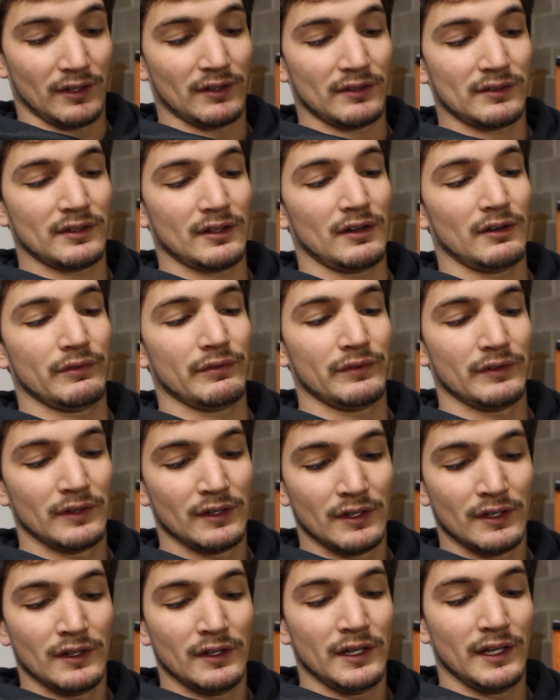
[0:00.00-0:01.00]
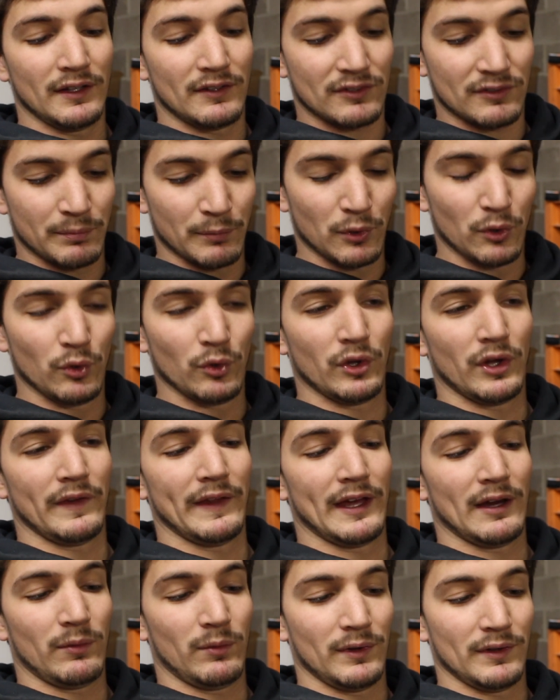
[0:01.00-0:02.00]
itself, it's smooth on
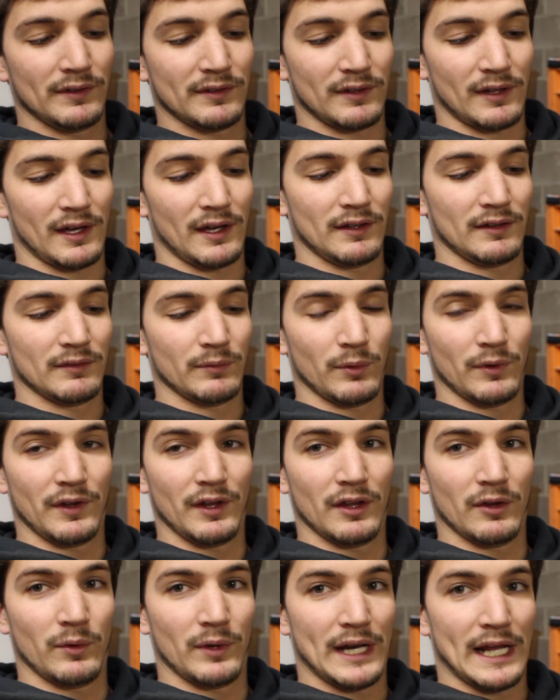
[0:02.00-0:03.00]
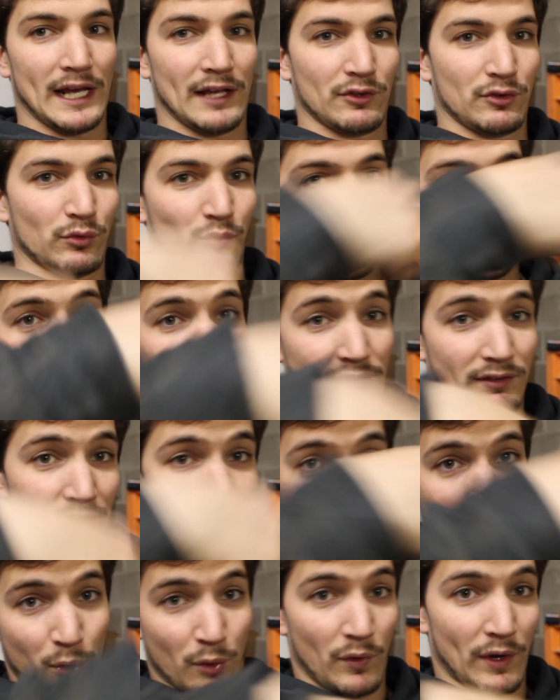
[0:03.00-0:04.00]
that one side, where the other one has rings
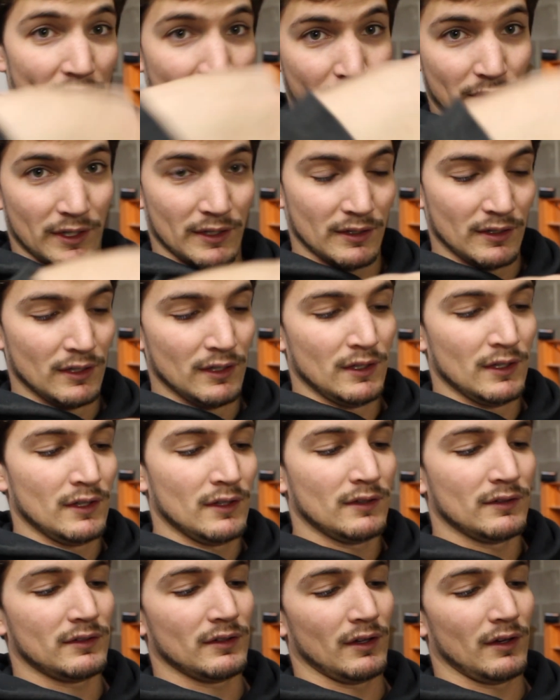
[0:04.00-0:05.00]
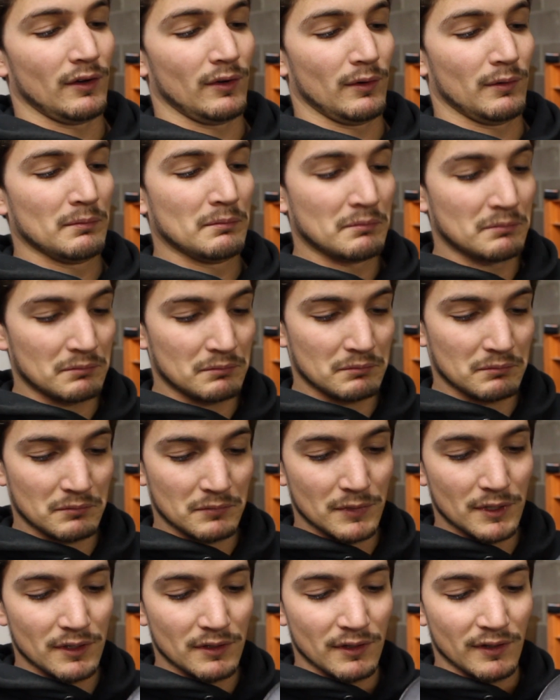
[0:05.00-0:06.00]
that go around it. So
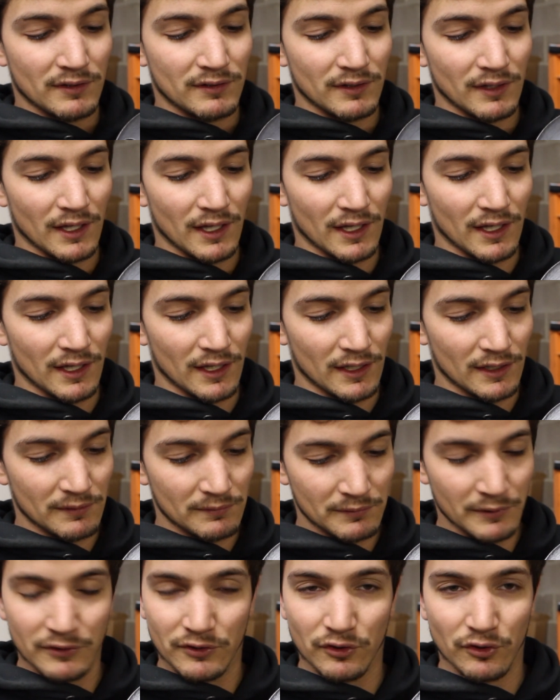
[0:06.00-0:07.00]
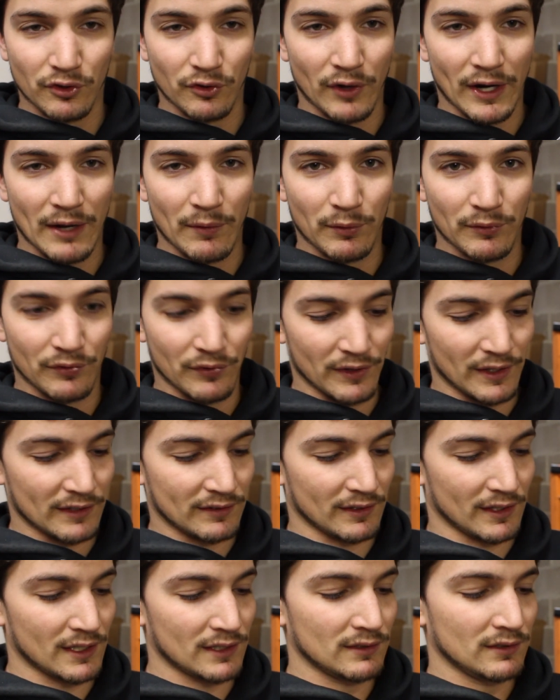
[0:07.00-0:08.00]
this is the right one for that
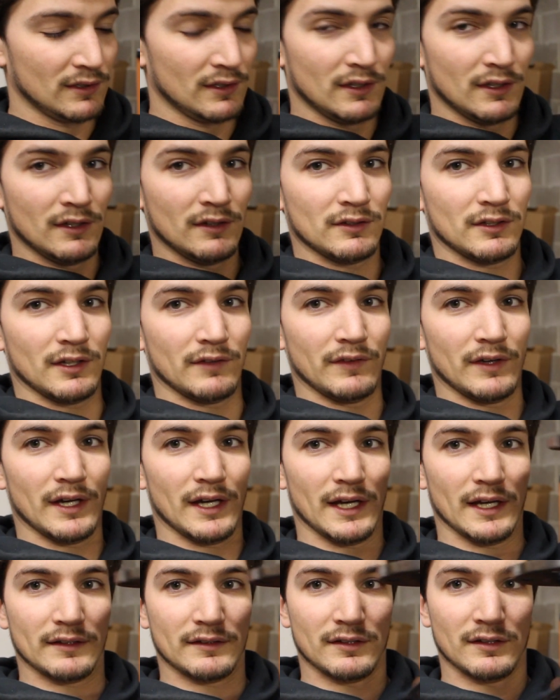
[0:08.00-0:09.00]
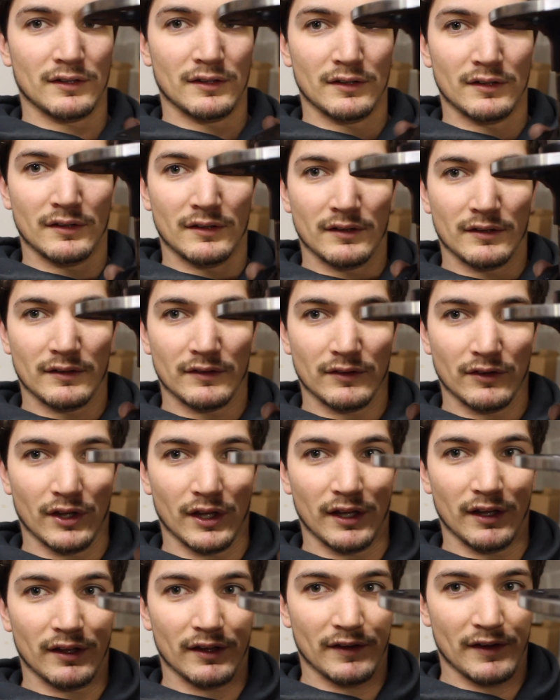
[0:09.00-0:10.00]
side. So I've got,
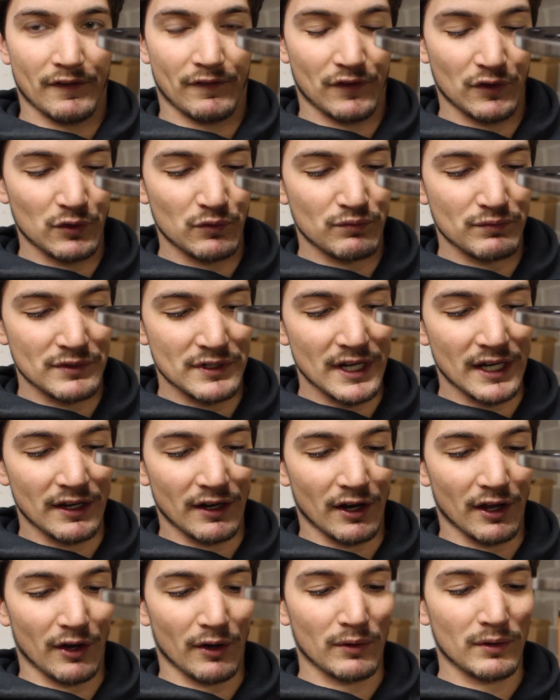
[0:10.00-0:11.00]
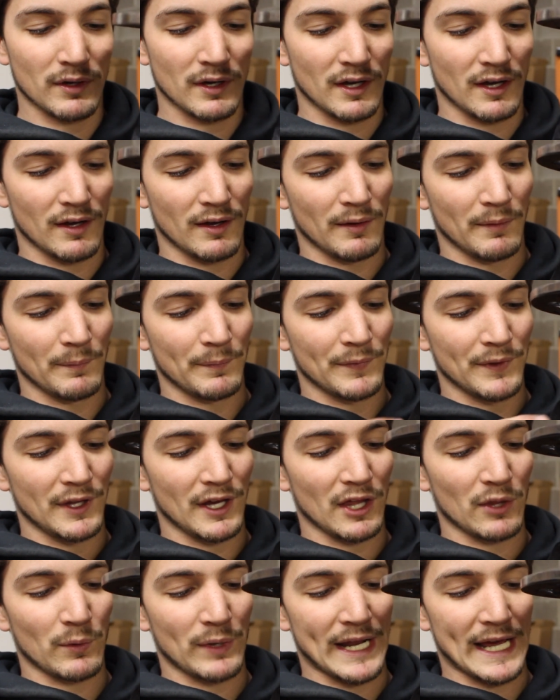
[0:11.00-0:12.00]
if you didn't know,
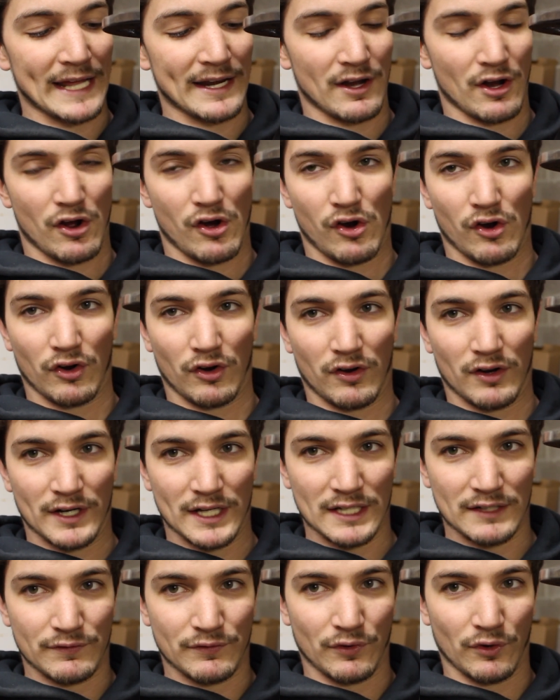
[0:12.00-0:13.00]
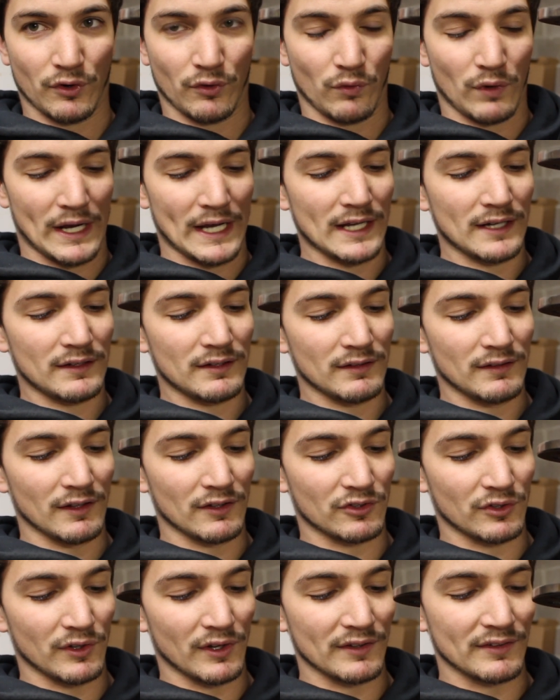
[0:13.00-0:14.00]
the other one had an R on it for right.
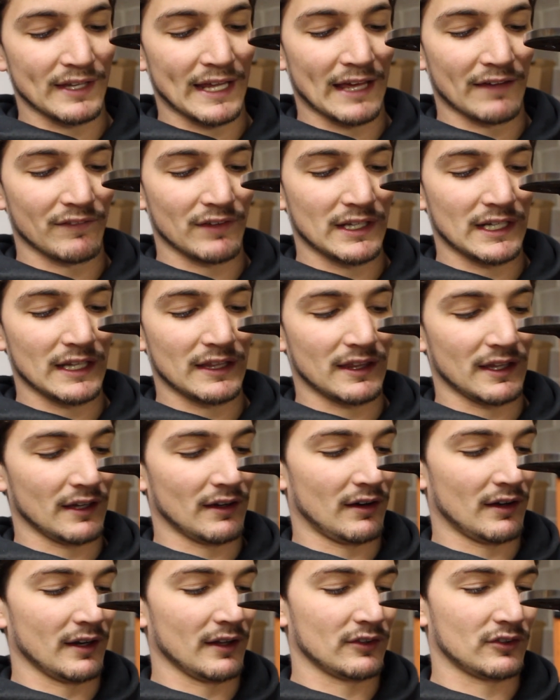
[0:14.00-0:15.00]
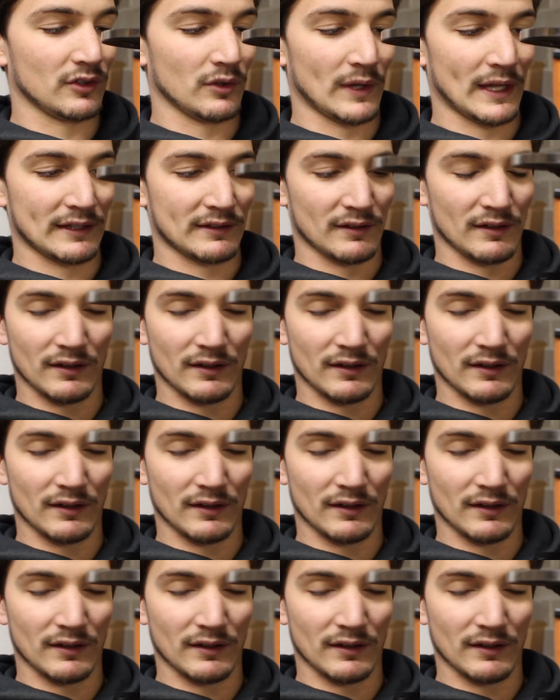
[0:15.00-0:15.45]
This one doesn't have anything on it, so that's a